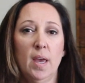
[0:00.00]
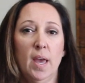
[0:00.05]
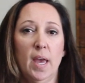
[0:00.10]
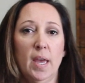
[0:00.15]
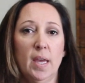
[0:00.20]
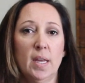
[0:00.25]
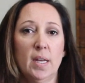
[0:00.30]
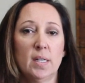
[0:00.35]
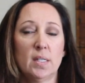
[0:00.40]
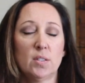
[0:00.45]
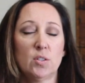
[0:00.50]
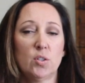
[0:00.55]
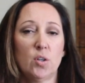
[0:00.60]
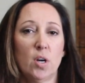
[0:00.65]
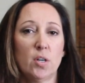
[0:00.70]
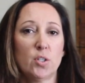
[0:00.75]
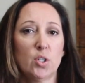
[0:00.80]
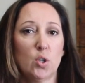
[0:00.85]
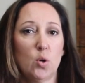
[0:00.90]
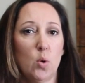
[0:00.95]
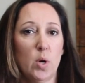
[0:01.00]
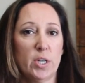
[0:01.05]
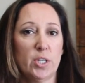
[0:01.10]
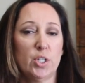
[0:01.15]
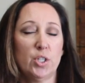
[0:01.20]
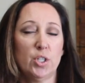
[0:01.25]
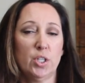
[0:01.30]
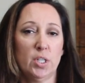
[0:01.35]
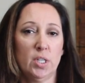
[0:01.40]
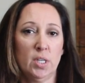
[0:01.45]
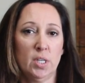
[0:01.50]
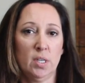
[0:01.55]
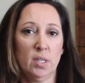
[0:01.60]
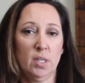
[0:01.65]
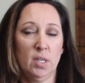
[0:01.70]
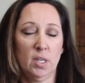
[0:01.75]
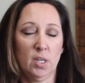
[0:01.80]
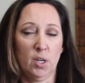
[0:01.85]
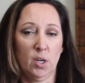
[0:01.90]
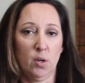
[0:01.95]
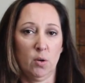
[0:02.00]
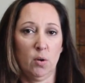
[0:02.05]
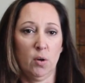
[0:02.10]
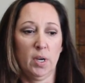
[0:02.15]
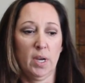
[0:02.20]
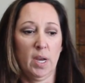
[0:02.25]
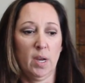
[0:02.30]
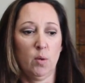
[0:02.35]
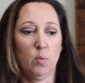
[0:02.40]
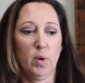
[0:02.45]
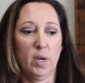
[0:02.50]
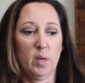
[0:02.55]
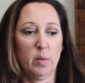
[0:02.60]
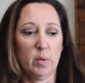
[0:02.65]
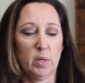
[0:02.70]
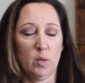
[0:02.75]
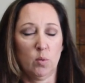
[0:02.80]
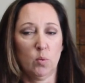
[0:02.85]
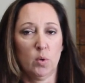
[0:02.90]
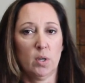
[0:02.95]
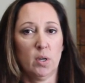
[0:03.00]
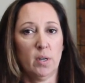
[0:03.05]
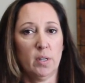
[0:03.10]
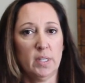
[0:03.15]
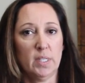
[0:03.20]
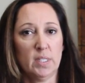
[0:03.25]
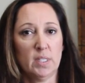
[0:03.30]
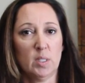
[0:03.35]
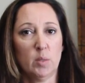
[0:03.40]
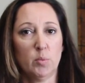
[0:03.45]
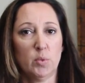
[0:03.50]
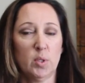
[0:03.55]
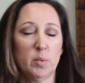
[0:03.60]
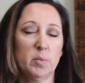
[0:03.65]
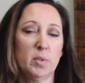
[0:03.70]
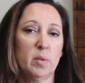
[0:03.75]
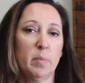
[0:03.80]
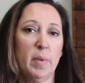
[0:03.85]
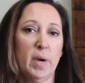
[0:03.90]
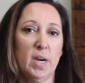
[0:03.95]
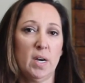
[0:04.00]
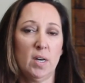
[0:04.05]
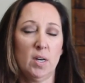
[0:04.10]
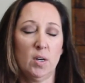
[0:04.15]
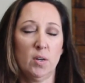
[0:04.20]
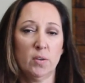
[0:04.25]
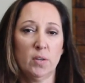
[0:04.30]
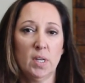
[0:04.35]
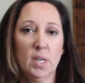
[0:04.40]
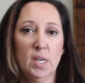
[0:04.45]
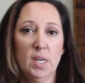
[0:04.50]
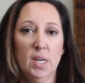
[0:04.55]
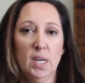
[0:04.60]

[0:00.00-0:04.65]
and start to question, okay, wait a minute, what are these symptoms about?